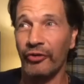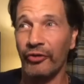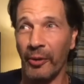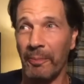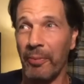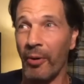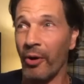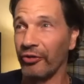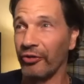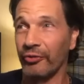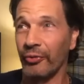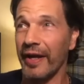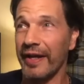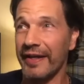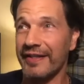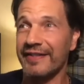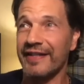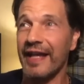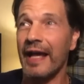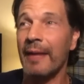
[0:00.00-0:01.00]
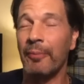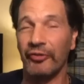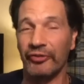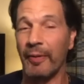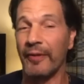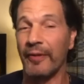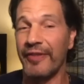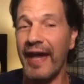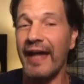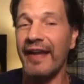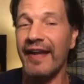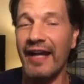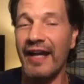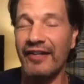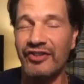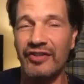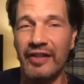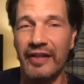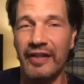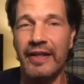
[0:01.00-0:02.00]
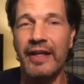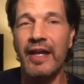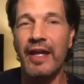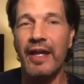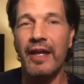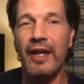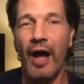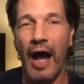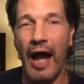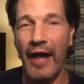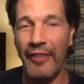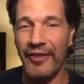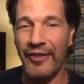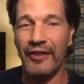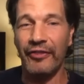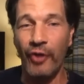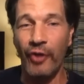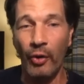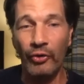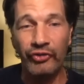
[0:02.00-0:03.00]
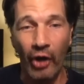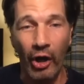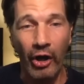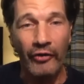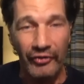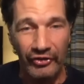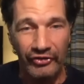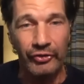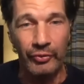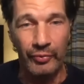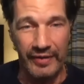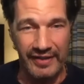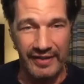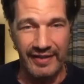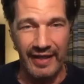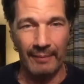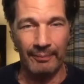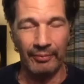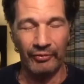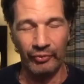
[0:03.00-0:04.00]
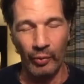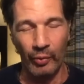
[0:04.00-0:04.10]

are both great examples. But that actually, I think those are the 2 examples.